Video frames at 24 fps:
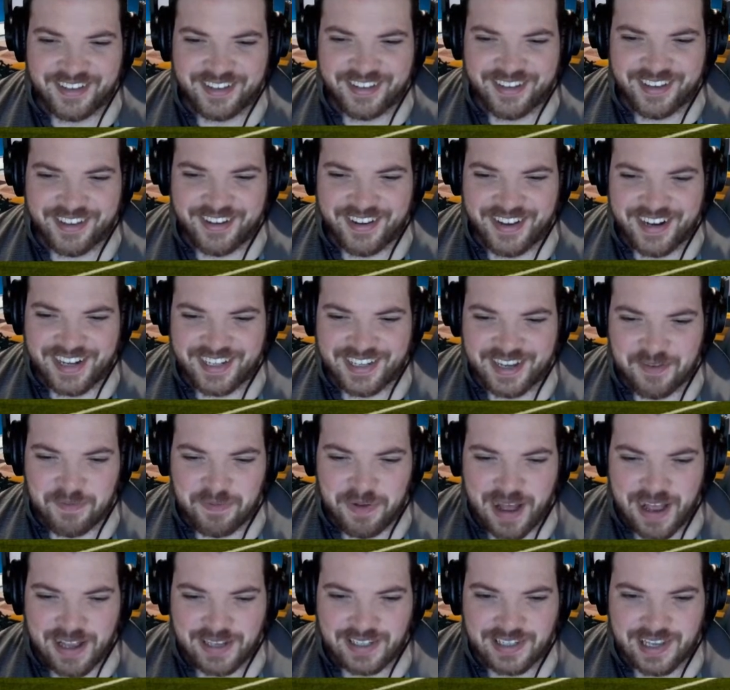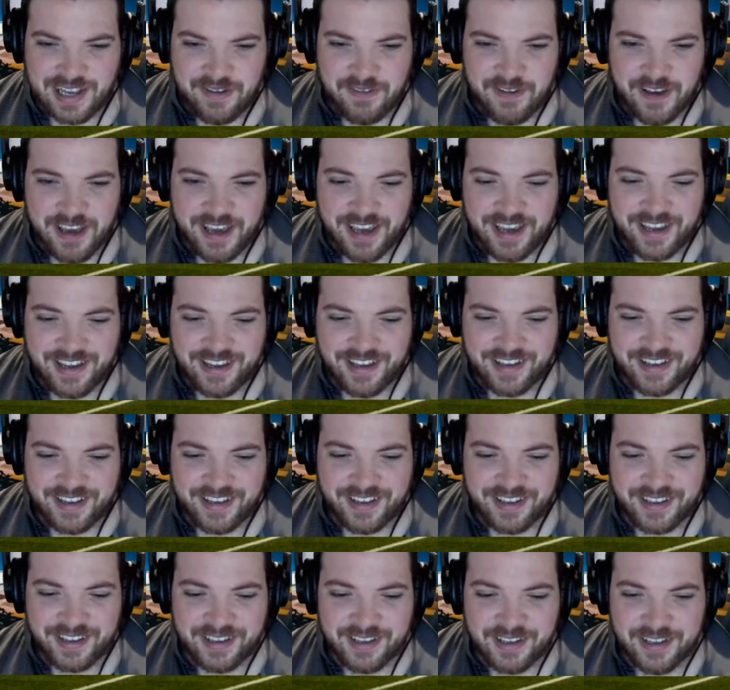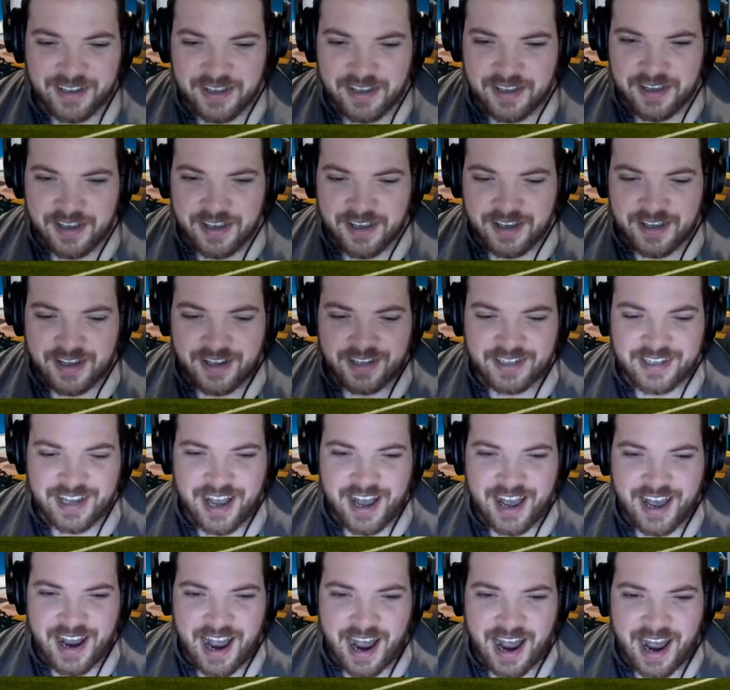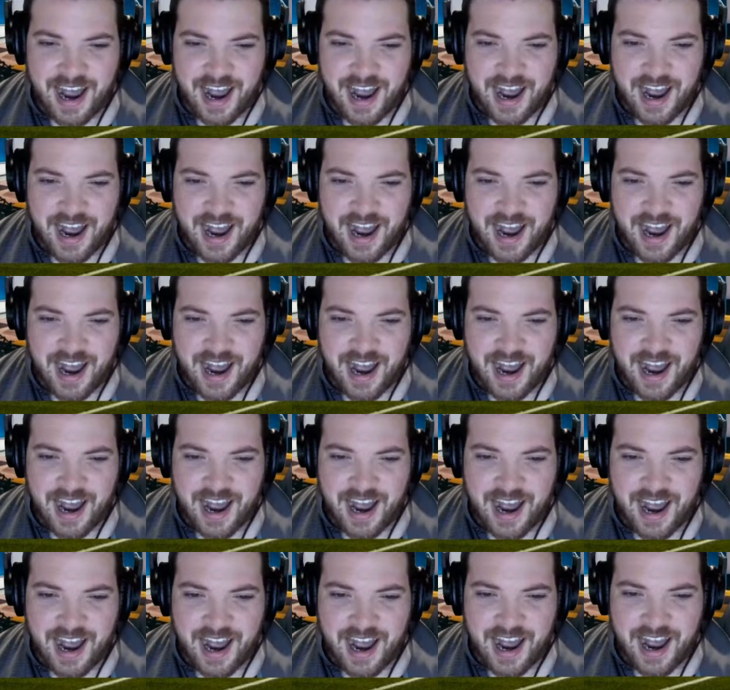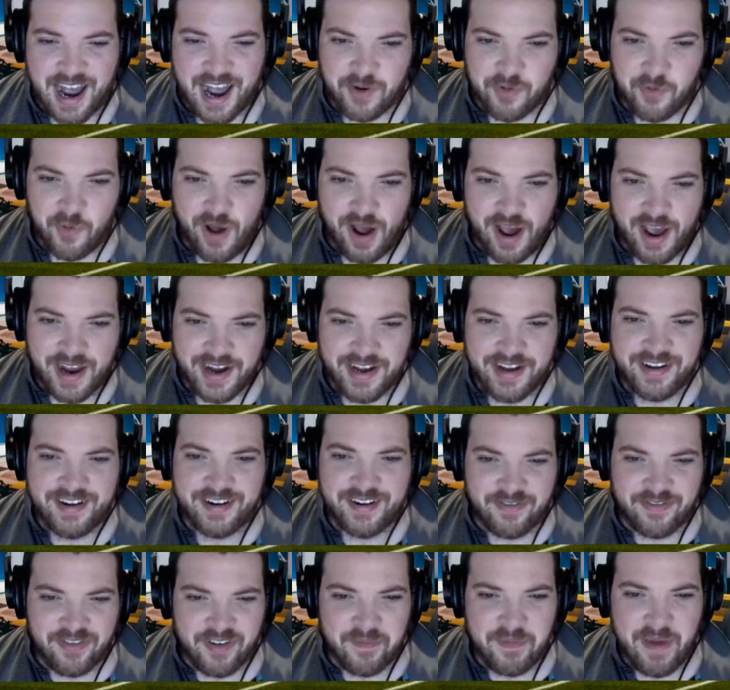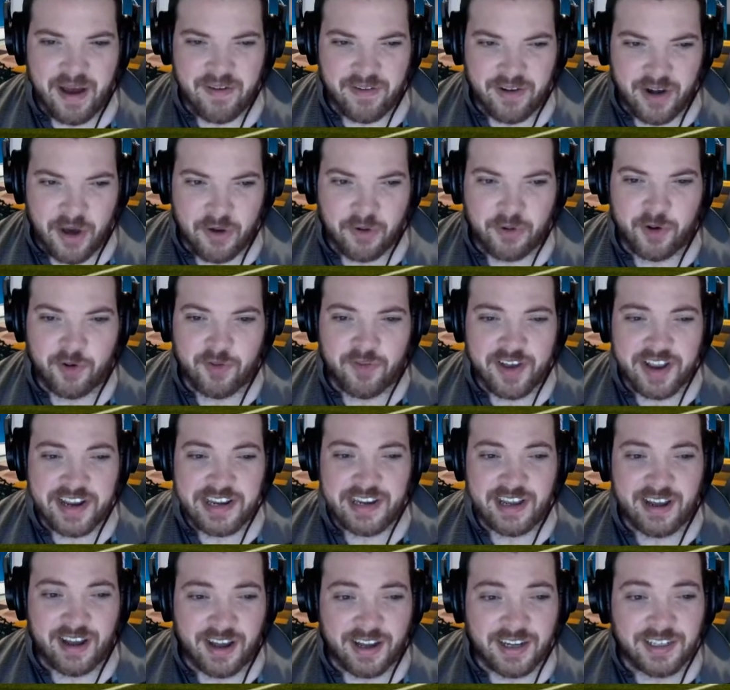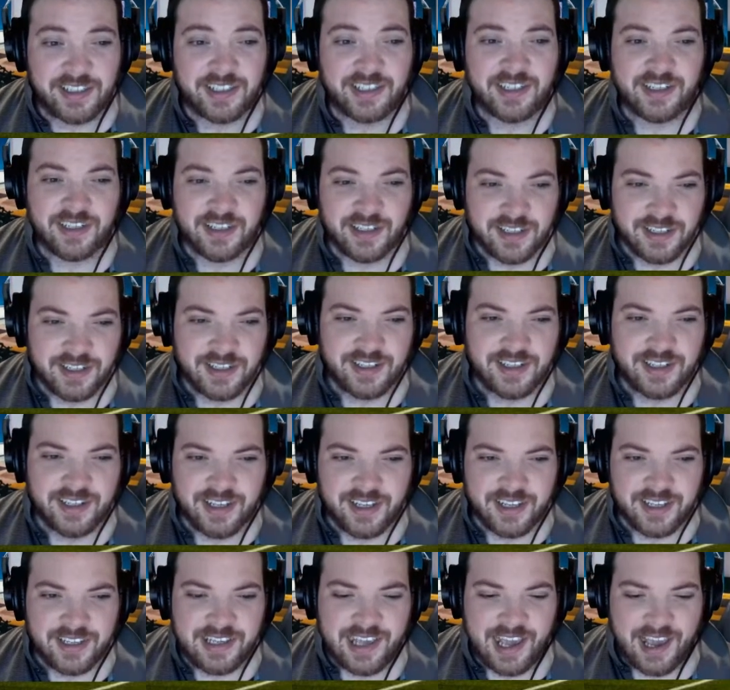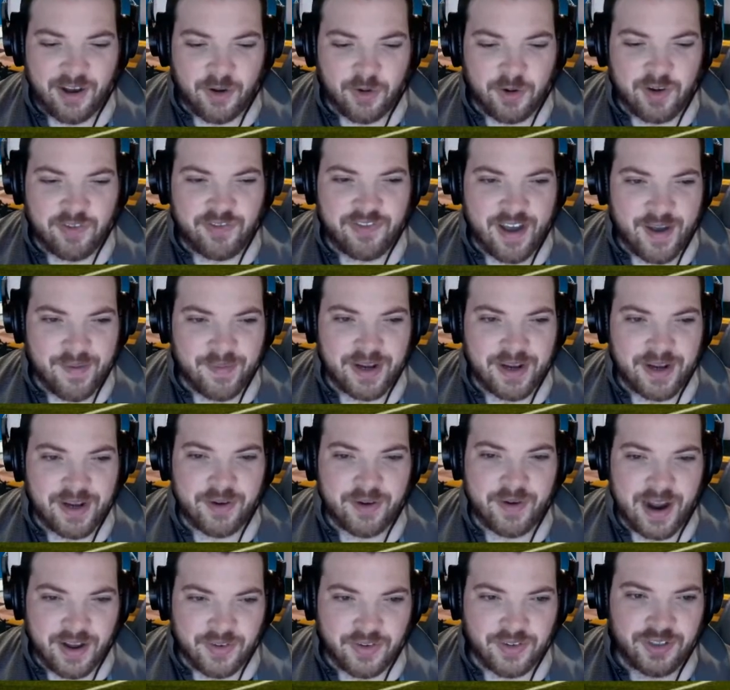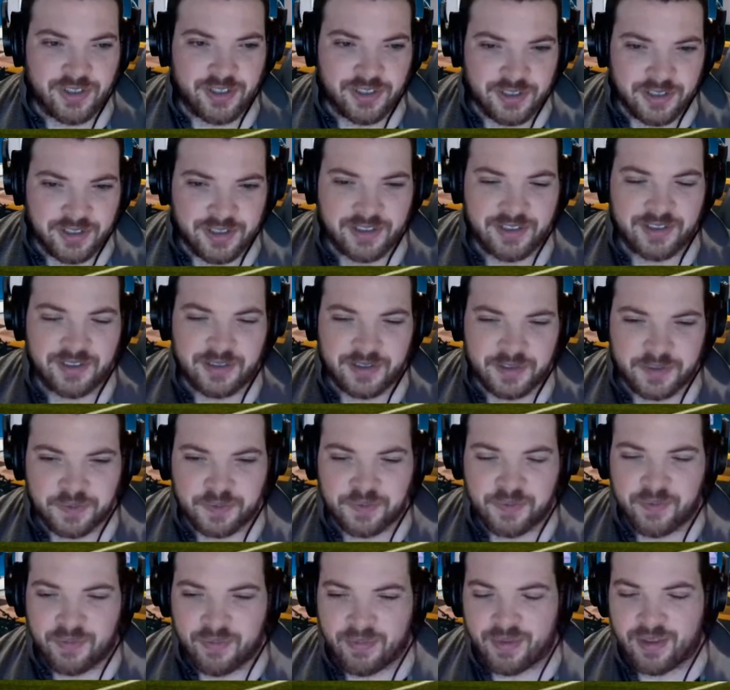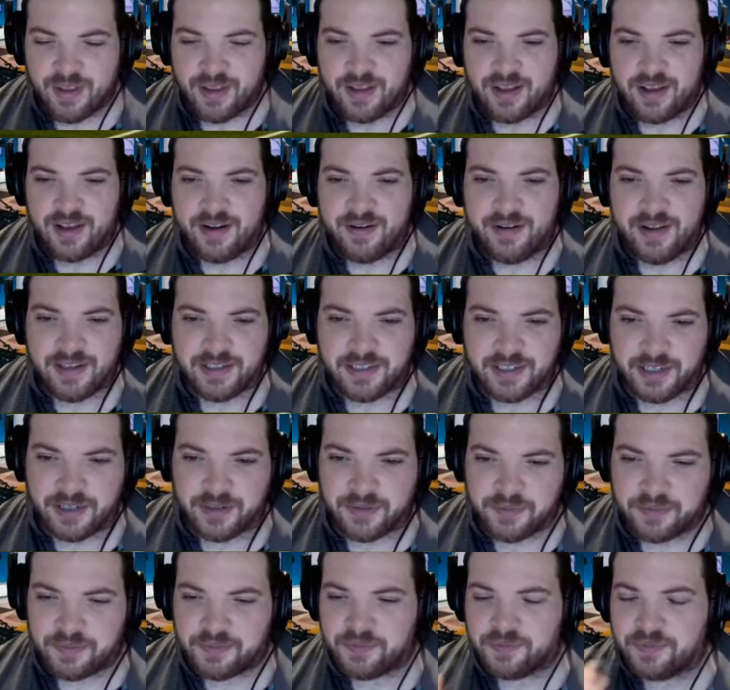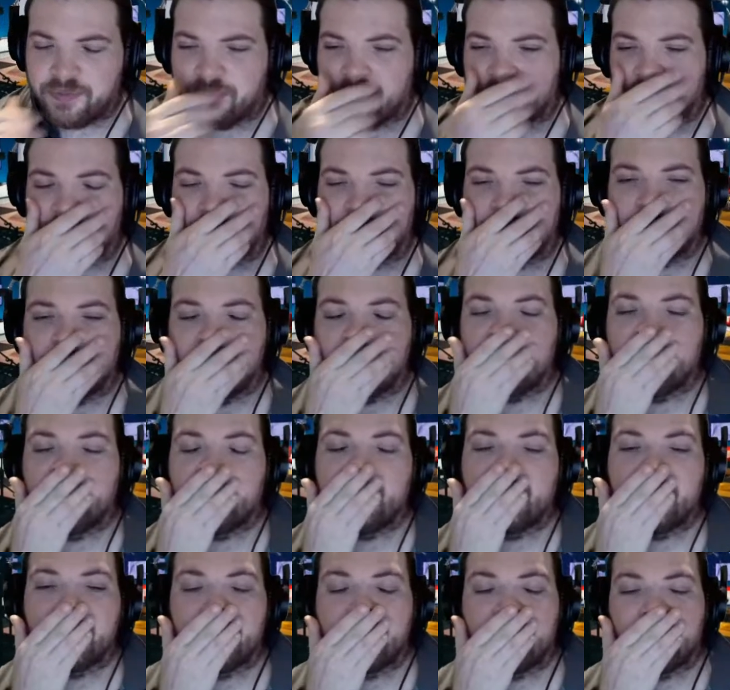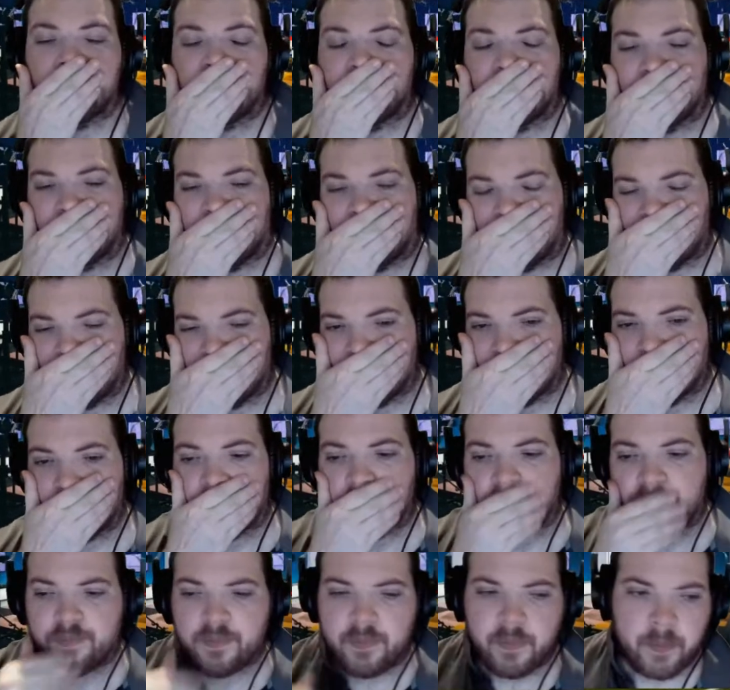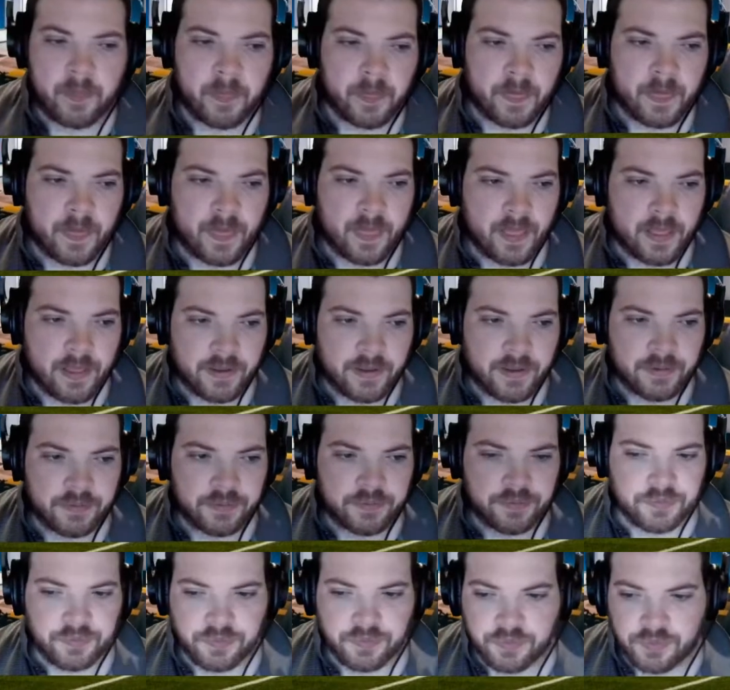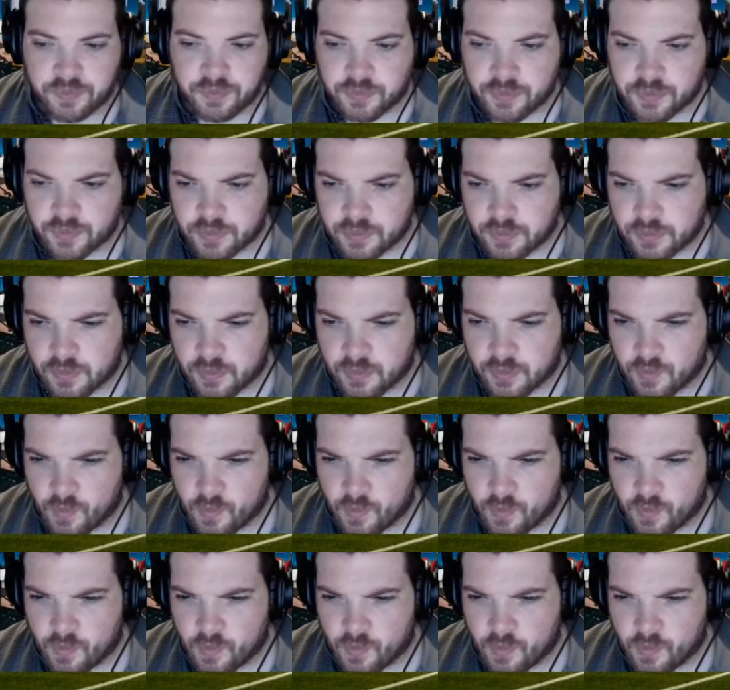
We need some pasta, mate. Because I need a glass of red wine from my local vineyard. Get all the family round. And that's it. Is Prajot saying he plays Pro Evolution?